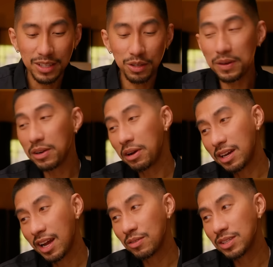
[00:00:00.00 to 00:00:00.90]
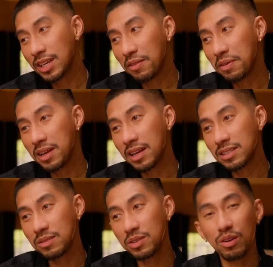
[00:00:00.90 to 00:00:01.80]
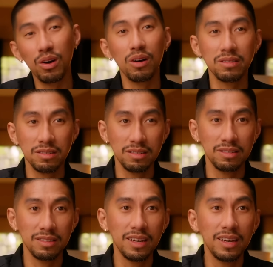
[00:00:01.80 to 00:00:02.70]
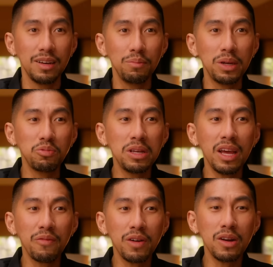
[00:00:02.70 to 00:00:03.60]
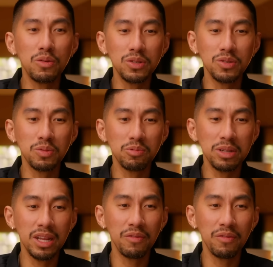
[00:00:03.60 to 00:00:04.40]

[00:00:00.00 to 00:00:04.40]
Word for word: you feel right now it's like everything has you lost. But we never lose what we